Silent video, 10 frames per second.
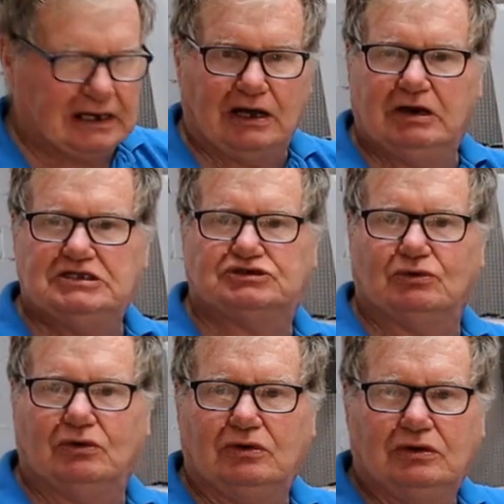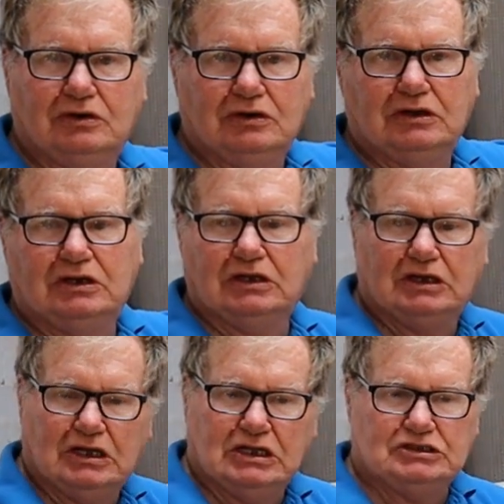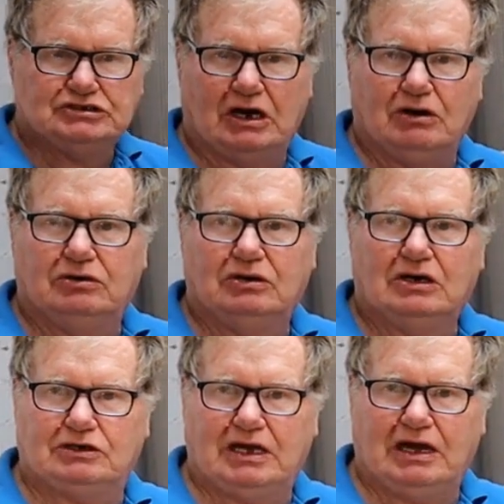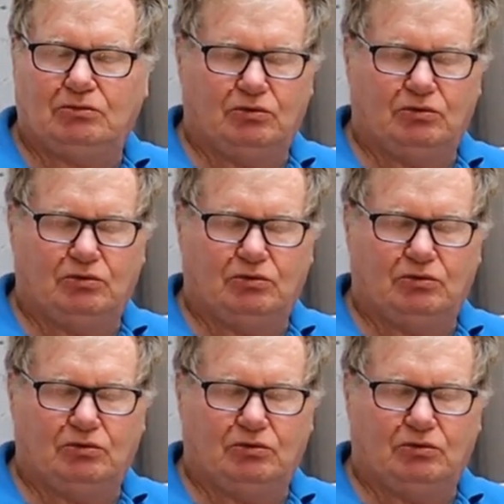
dado head saw. So, I'll show you how